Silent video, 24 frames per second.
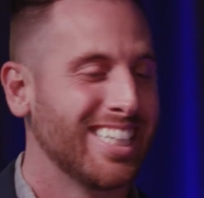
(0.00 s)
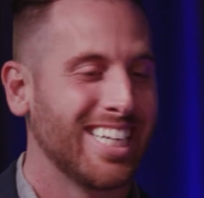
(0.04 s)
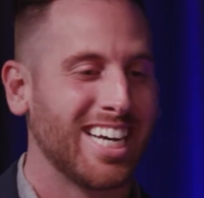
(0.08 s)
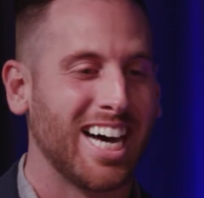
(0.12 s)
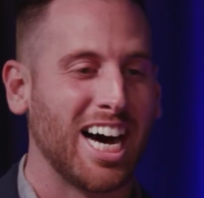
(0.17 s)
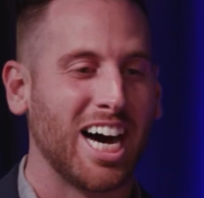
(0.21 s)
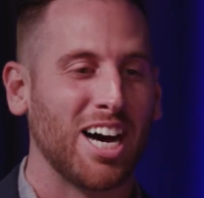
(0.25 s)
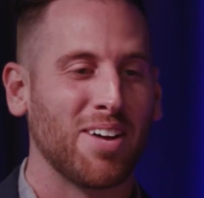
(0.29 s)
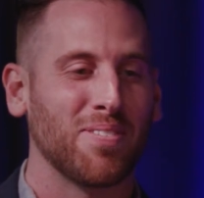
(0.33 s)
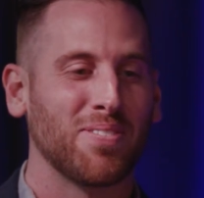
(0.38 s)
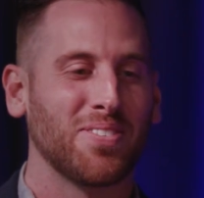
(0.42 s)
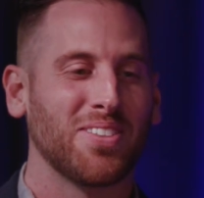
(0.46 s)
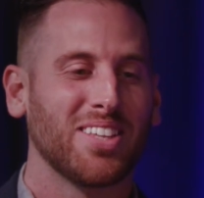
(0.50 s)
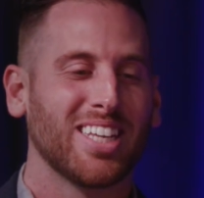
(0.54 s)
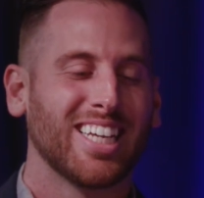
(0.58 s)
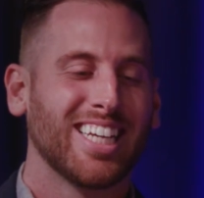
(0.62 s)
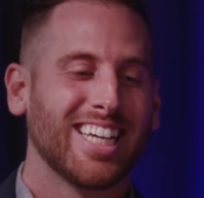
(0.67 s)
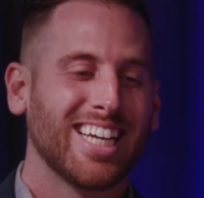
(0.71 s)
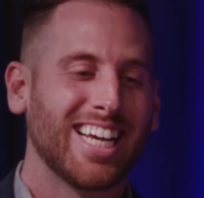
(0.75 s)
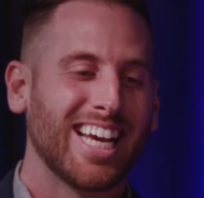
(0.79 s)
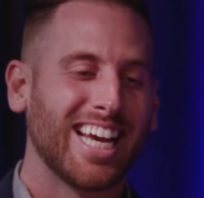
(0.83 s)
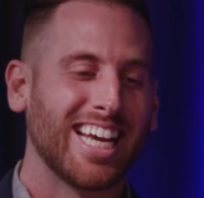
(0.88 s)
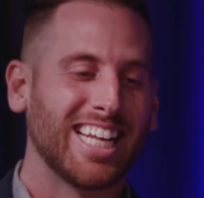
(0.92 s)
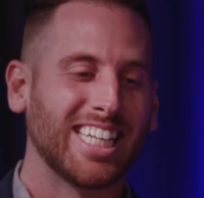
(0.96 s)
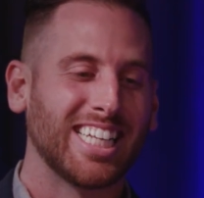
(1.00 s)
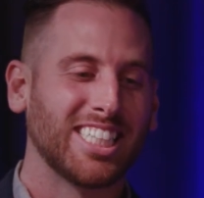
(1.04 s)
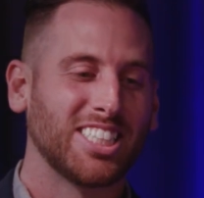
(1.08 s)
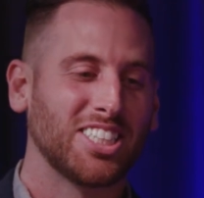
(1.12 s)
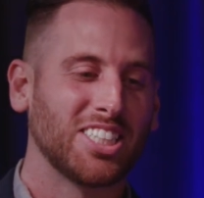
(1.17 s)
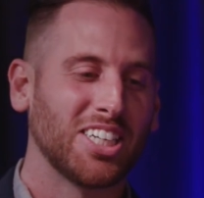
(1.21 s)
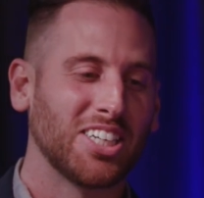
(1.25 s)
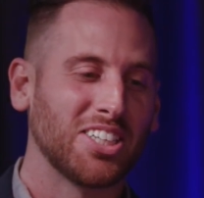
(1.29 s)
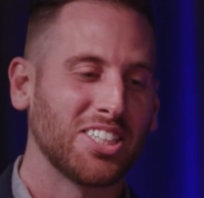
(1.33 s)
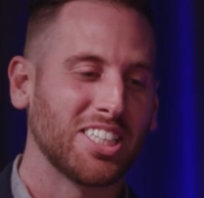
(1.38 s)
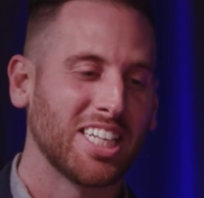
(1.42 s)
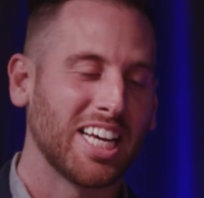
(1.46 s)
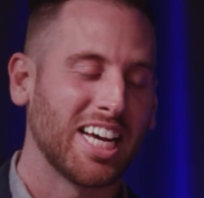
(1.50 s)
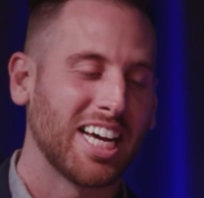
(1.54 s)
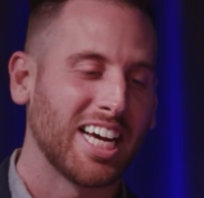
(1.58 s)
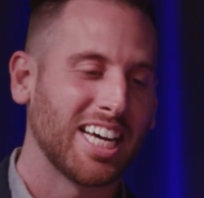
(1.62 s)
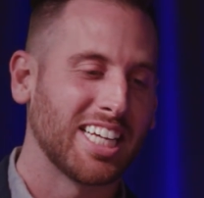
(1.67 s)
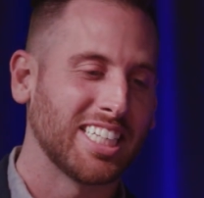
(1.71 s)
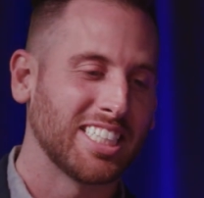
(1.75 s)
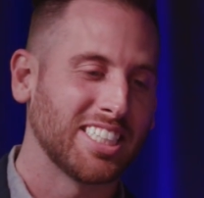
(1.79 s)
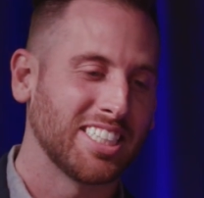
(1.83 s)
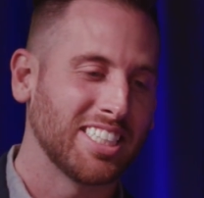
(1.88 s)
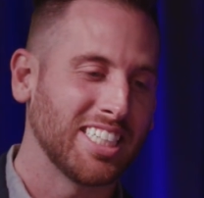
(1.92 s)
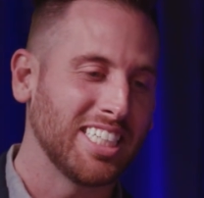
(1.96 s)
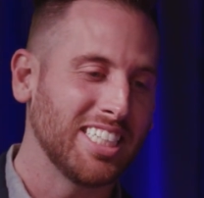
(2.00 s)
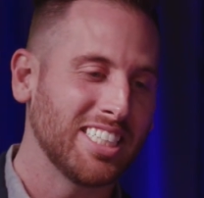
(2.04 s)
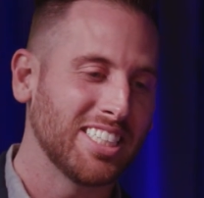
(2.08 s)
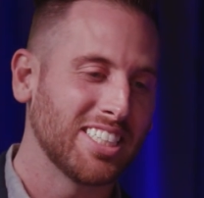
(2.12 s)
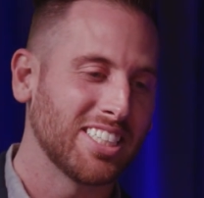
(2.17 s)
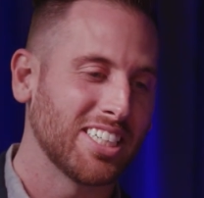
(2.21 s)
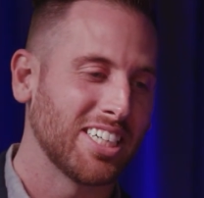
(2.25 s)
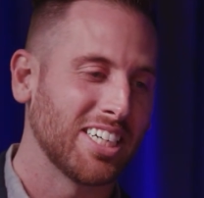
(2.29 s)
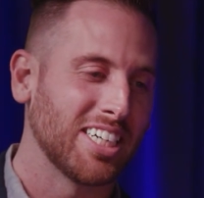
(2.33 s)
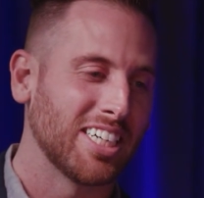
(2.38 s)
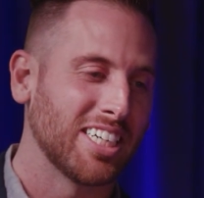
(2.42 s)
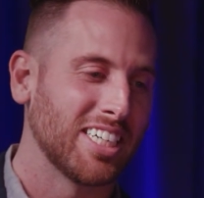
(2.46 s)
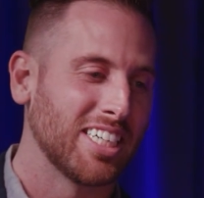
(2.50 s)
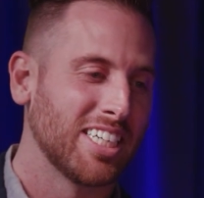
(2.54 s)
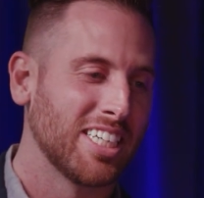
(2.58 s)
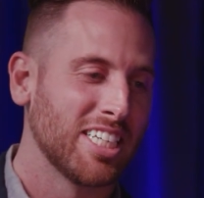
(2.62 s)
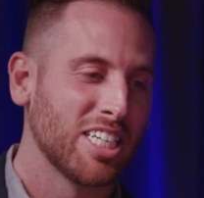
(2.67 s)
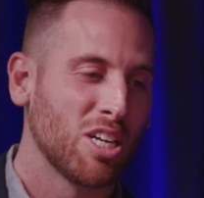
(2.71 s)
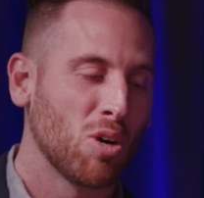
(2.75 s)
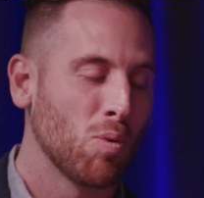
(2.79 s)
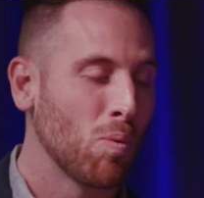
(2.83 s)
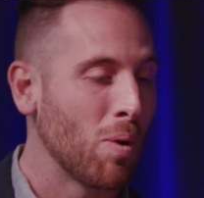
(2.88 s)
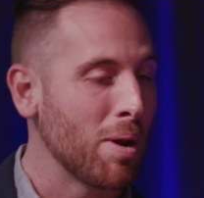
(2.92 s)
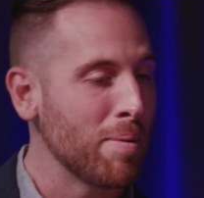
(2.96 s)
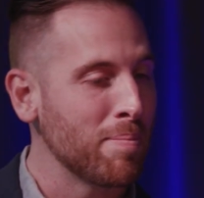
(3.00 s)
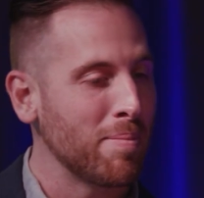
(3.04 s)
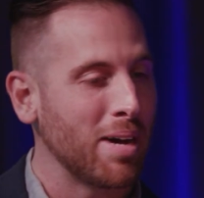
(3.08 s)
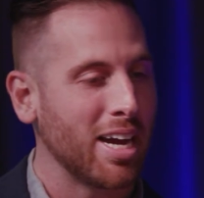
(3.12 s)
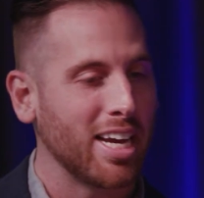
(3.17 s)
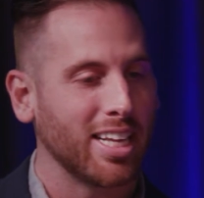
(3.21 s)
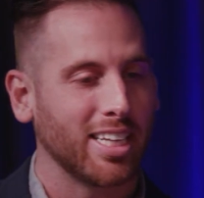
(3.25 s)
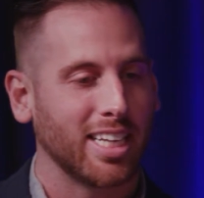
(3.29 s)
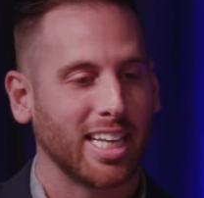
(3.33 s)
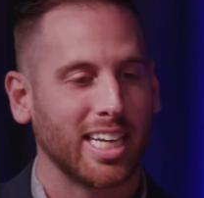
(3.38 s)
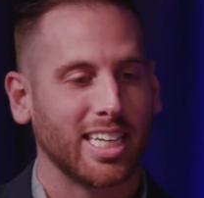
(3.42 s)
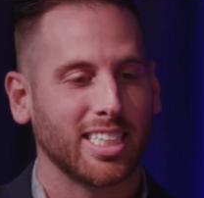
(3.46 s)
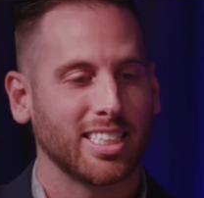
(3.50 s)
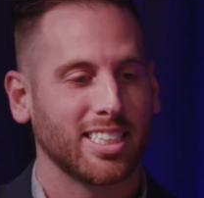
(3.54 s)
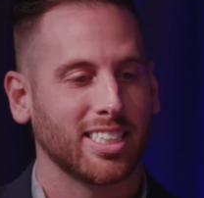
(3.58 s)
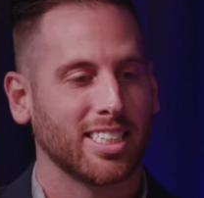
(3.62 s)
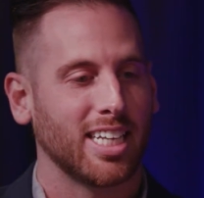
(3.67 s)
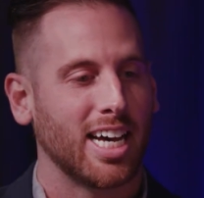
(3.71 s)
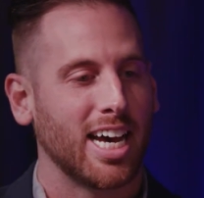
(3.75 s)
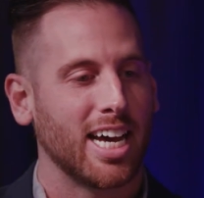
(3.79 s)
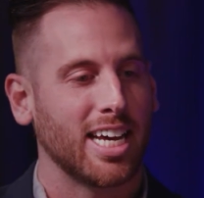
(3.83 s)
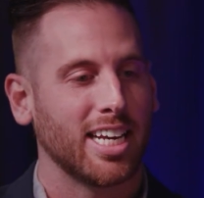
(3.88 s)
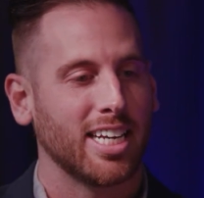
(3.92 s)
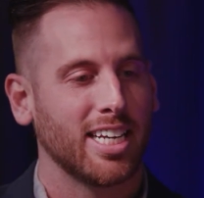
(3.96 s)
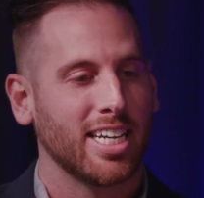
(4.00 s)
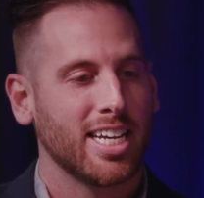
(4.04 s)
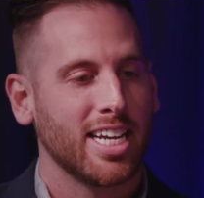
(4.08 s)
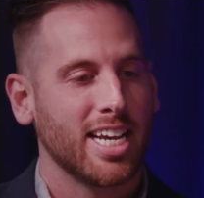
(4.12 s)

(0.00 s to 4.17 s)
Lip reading: And so Caesar won by a landslide.